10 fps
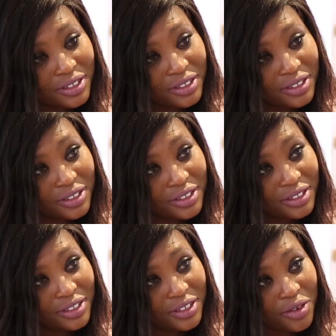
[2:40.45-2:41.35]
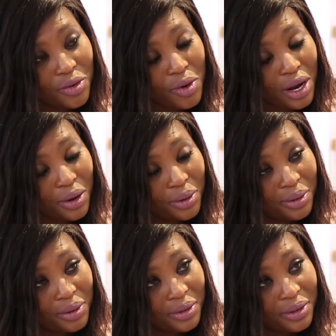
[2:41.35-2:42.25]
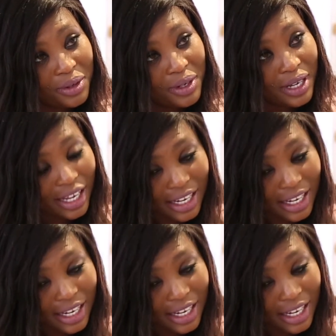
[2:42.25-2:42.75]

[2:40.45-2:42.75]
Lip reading: but they're going to get the business help that they need